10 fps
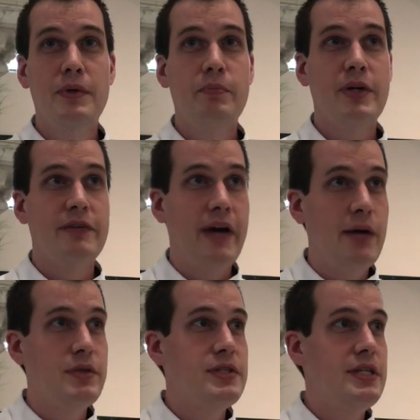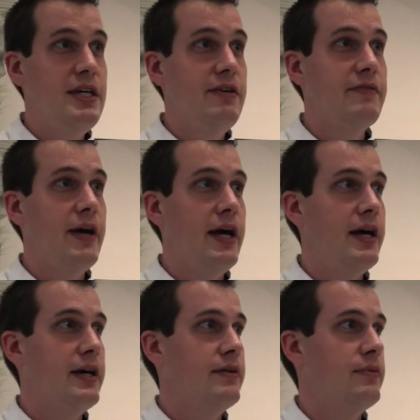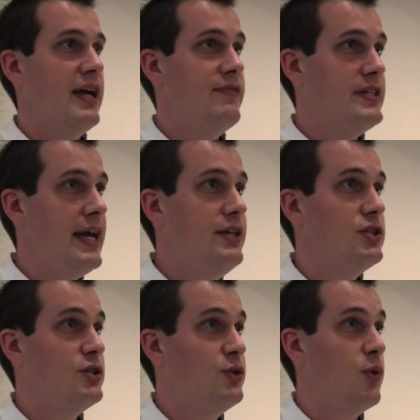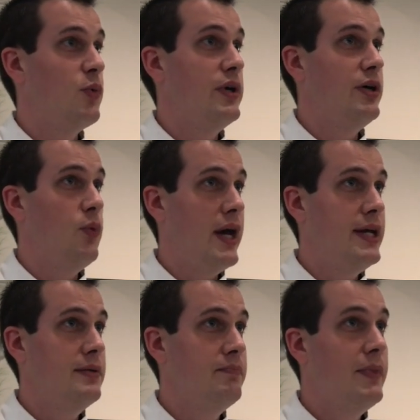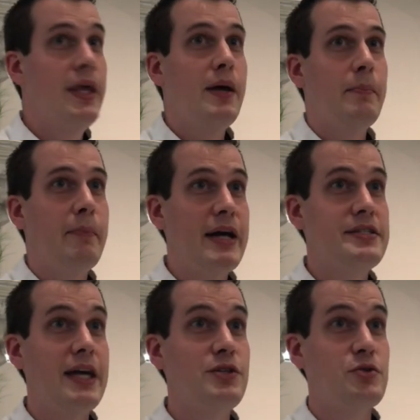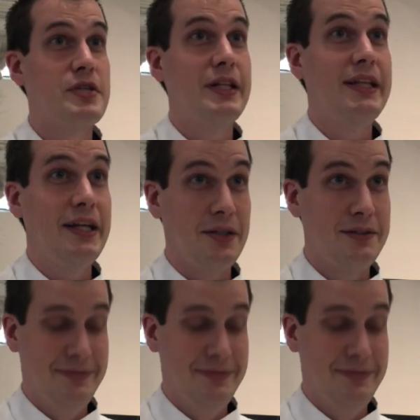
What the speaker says: but if I receive an invitation to a royal wedding, my schedule's clear.